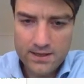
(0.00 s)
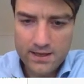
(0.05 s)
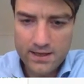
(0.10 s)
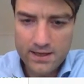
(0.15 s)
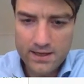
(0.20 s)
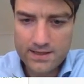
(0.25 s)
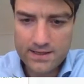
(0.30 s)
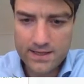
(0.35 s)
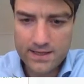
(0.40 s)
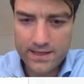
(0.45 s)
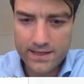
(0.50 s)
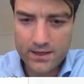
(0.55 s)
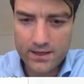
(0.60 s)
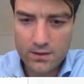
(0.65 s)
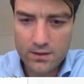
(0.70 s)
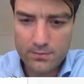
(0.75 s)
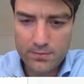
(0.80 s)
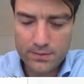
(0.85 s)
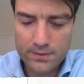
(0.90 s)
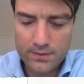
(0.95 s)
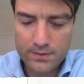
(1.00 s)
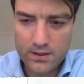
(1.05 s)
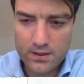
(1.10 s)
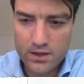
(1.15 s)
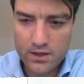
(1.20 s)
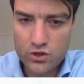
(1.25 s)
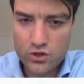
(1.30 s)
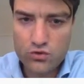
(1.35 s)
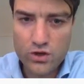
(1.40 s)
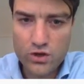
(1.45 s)
and setting up
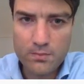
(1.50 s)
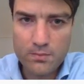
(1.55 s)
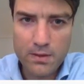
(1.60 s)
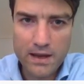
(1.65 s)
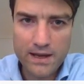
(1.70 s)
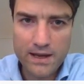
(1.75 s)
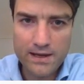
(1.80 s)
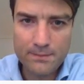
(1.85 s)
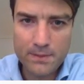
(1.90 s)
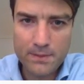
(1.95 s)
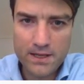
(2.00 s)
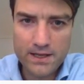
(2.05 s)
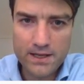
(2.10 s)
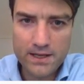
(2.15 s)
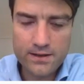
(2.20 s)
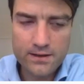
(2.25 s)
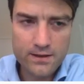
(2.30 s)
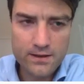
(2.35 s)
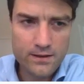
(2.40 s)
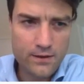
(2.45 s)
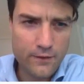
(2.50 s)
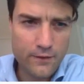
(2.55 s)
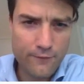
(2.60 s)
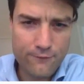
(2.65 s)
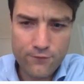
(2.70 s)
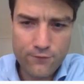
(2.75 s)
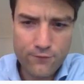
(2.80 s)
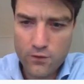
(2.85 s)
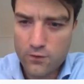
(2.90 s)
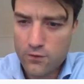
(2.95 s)
a streak pipeline
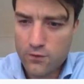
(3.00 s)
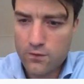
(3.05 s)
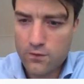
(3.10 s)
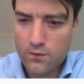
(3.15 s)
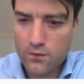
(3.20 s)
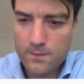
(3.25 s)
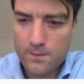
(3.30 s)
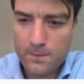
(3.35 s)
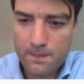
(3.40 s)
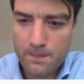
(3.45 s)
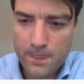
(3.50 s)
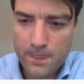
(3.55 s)
for